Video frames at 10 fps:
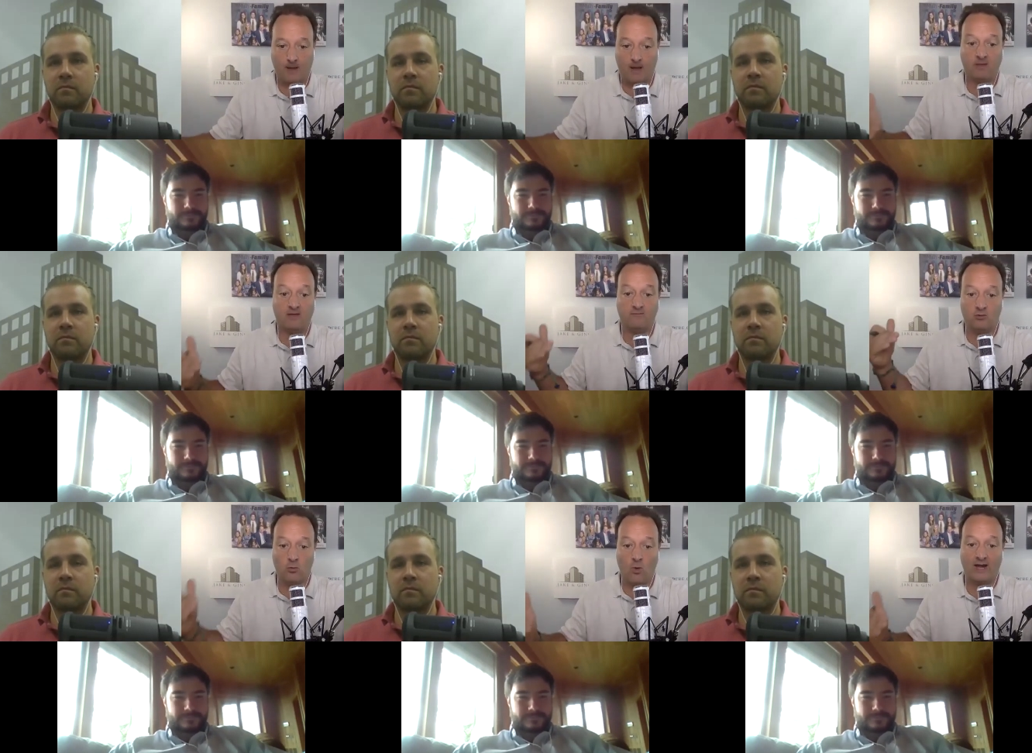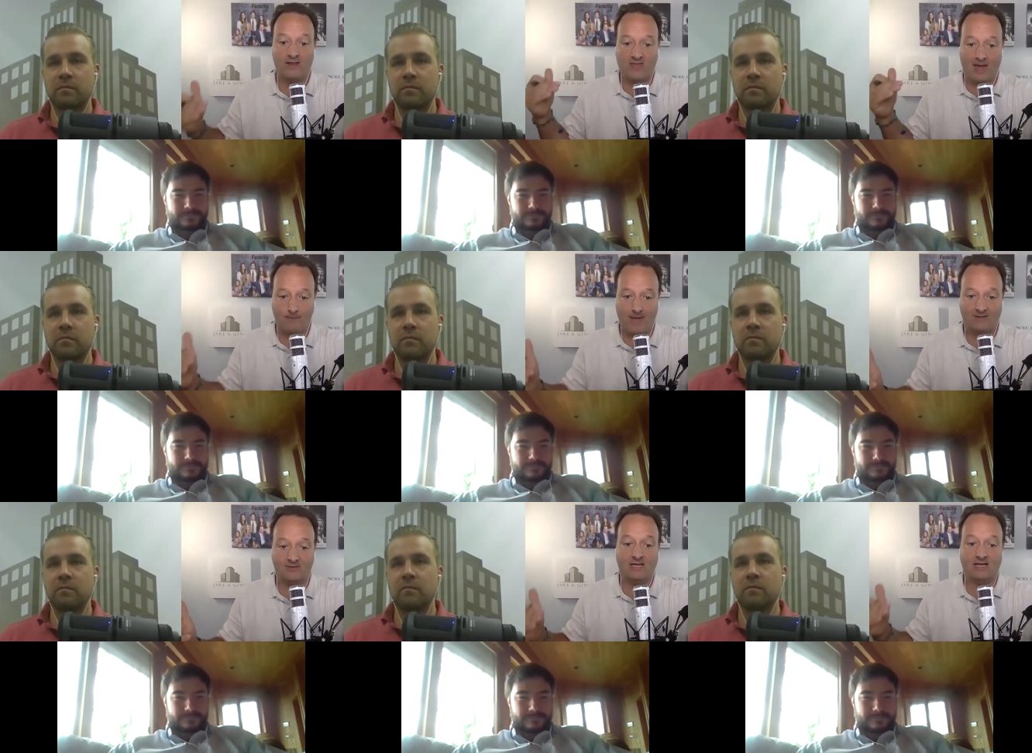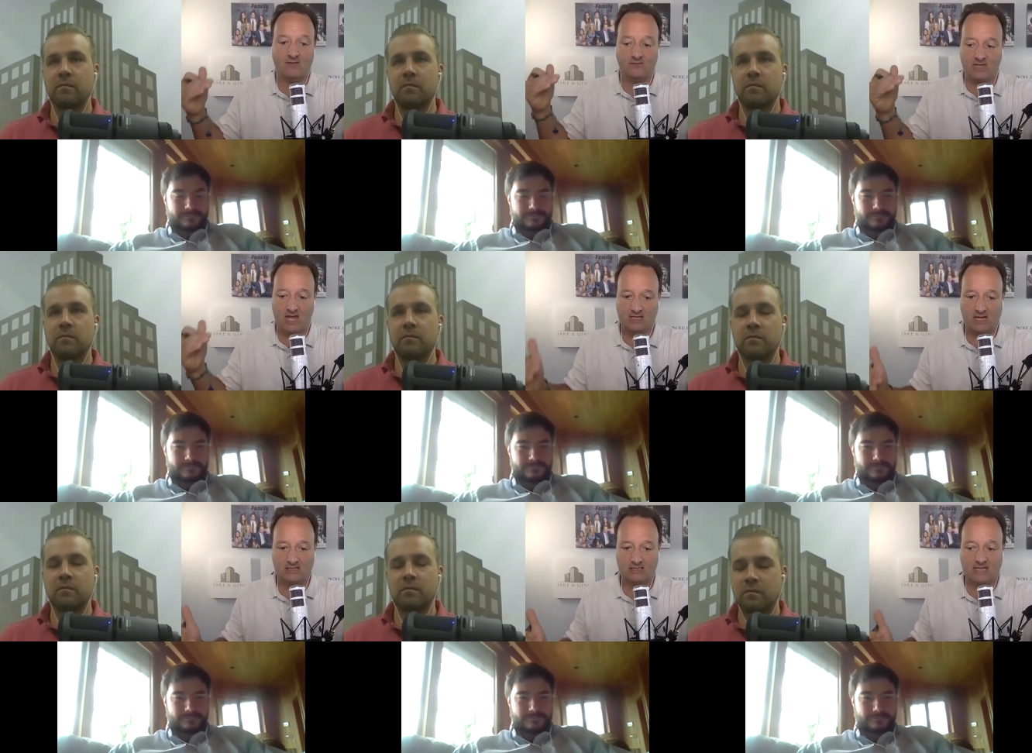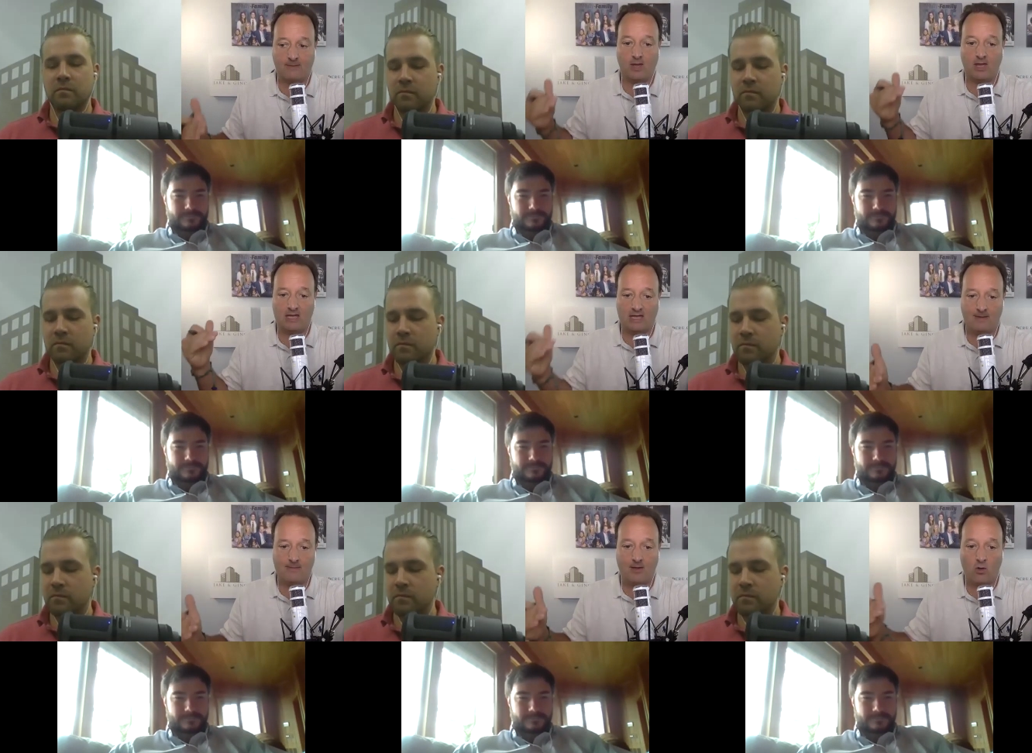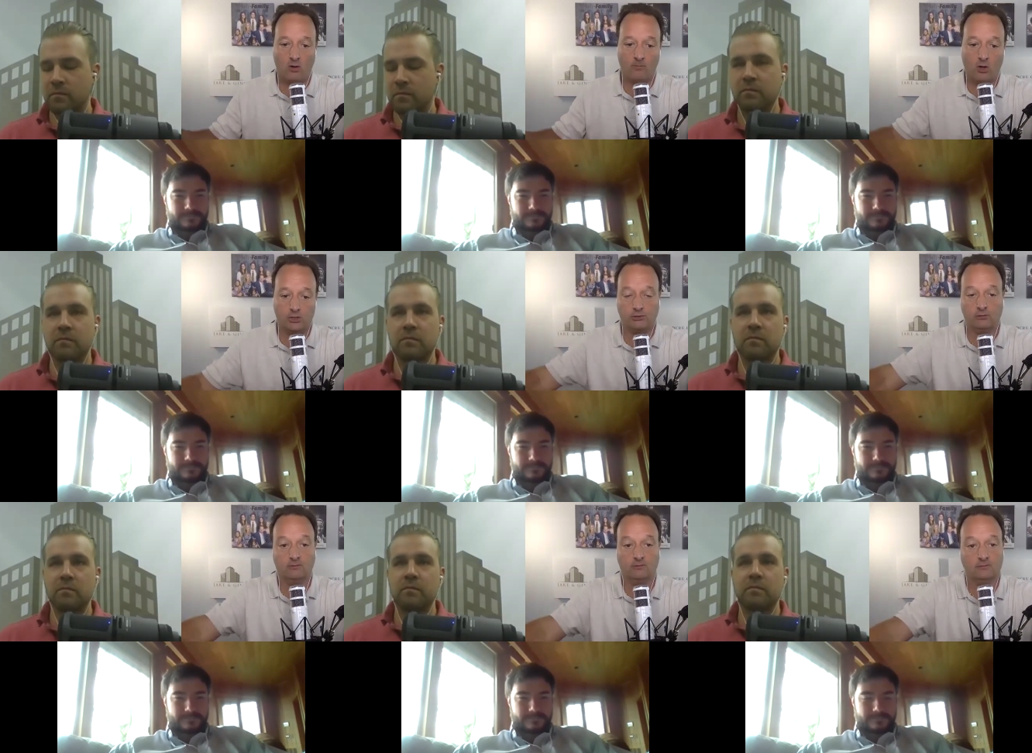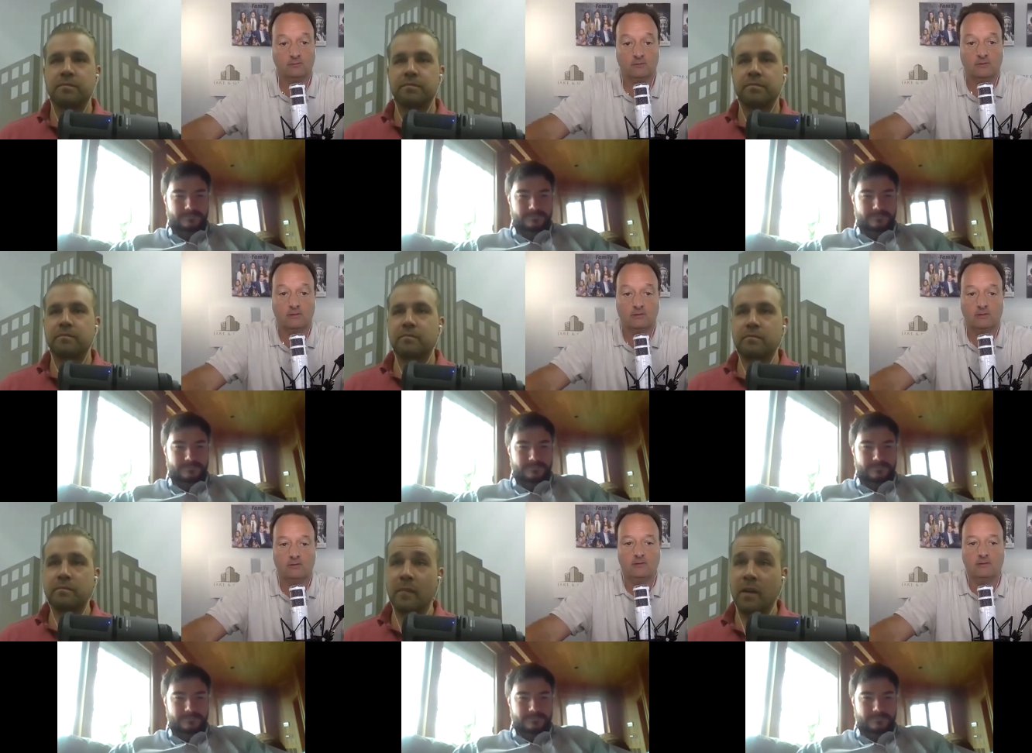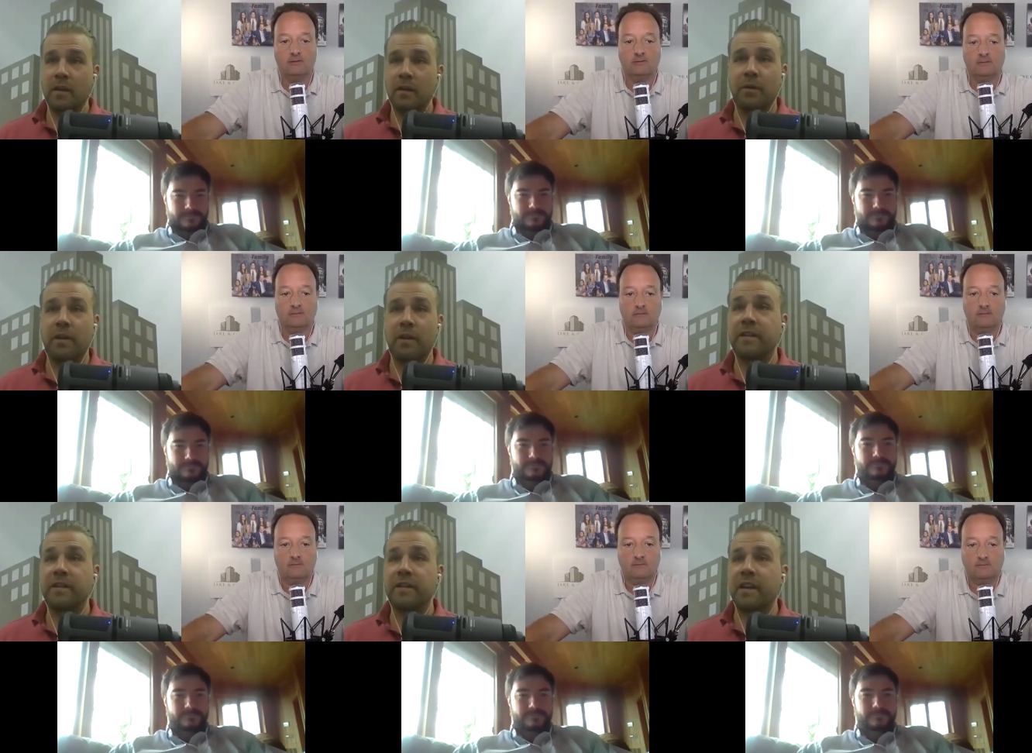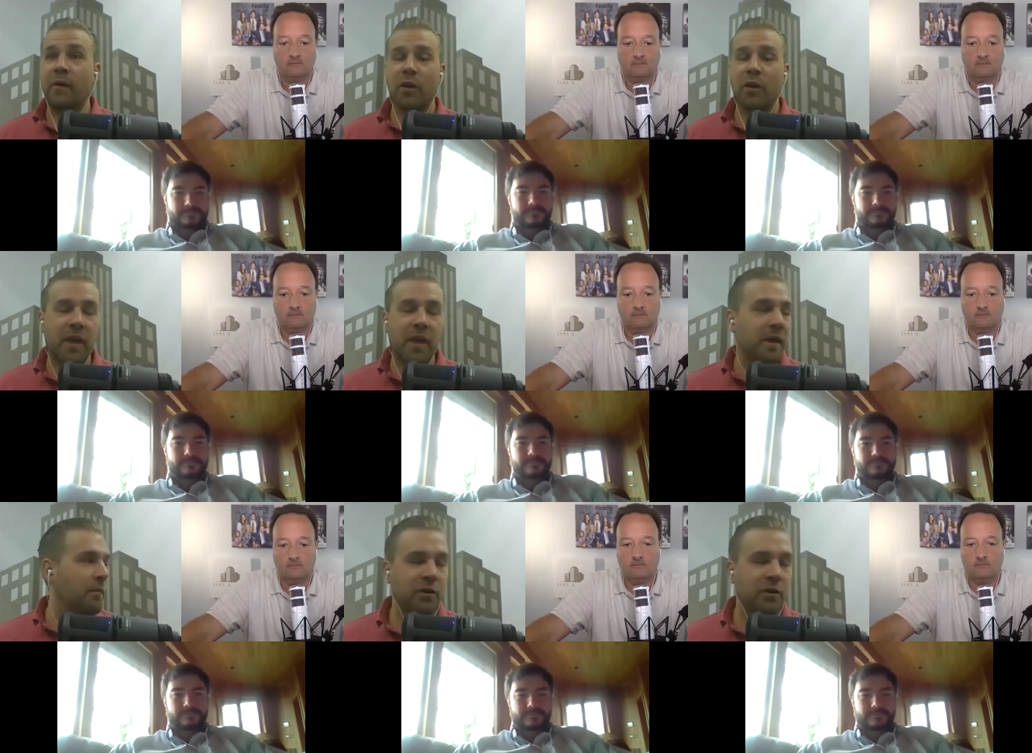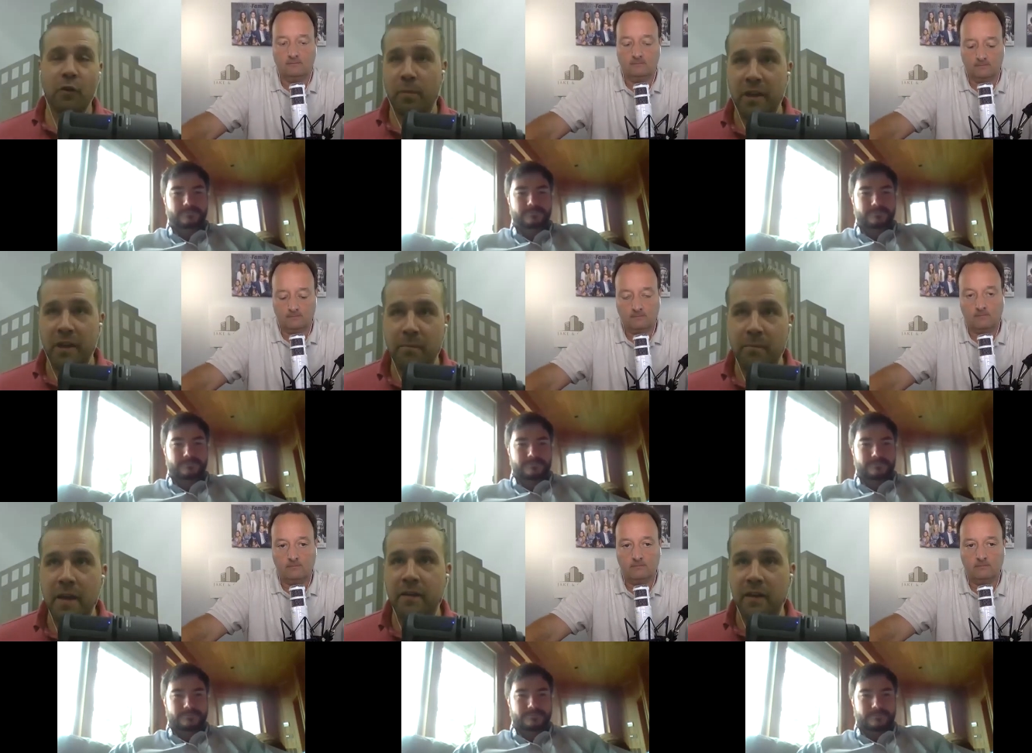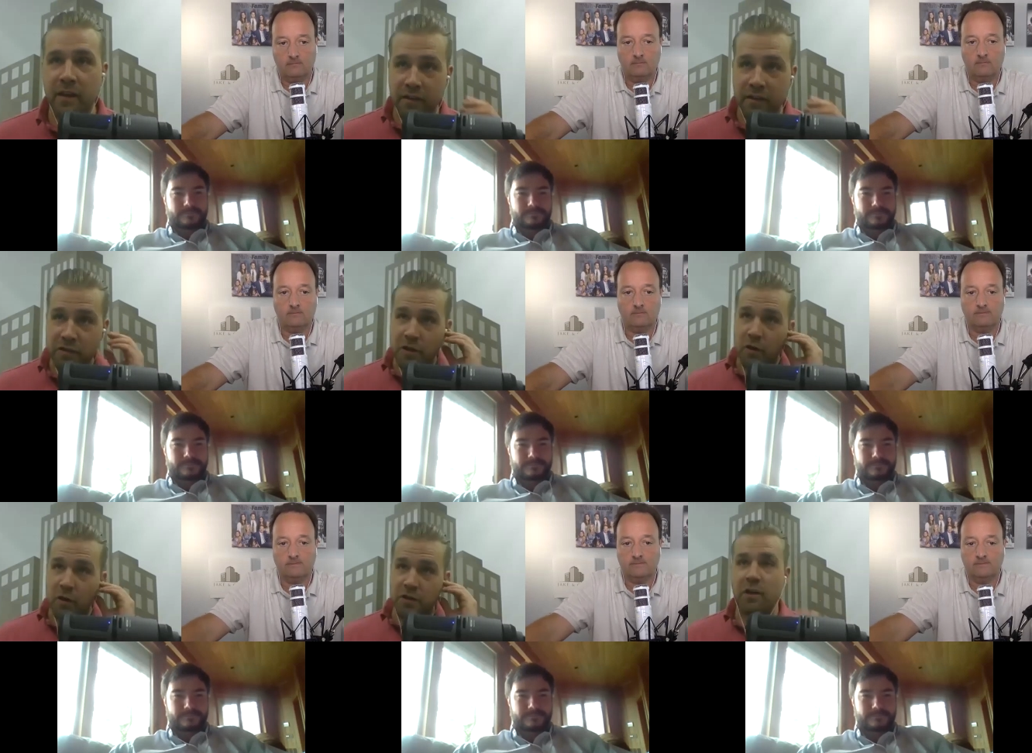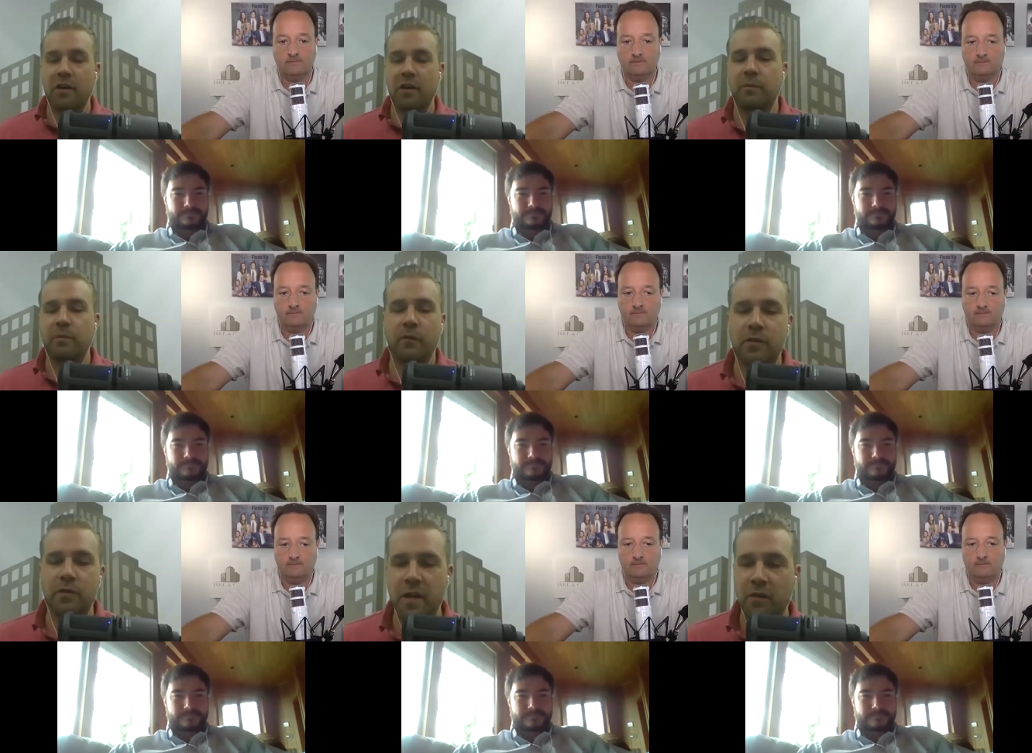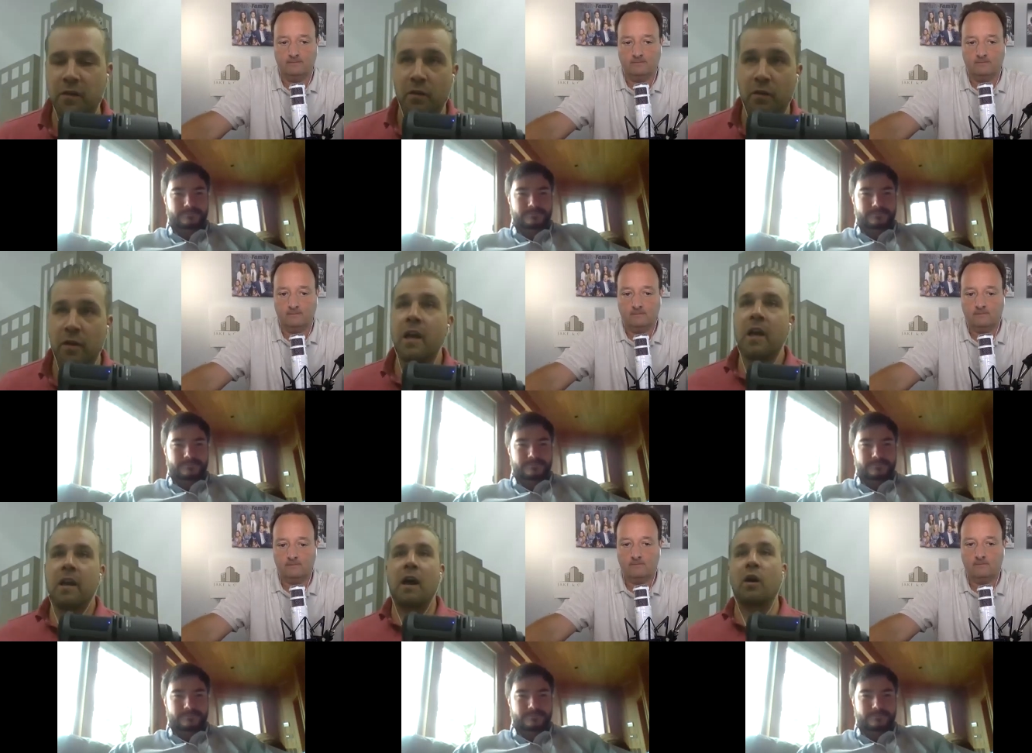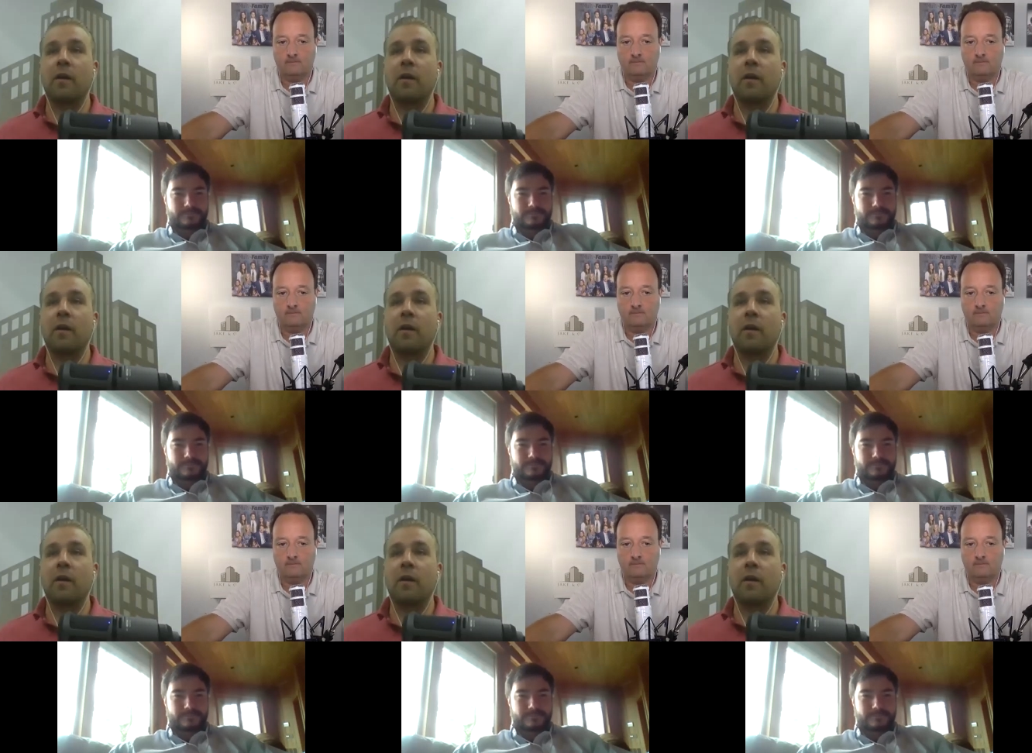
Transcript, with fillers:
Speaker 1: up. If you want it that badly, take the next step. Email our Marshall.
Speaker 2: Listen, I want to thank Marshall for being an amazing guest on the show and sharing his Movers and Shakers story. Now, if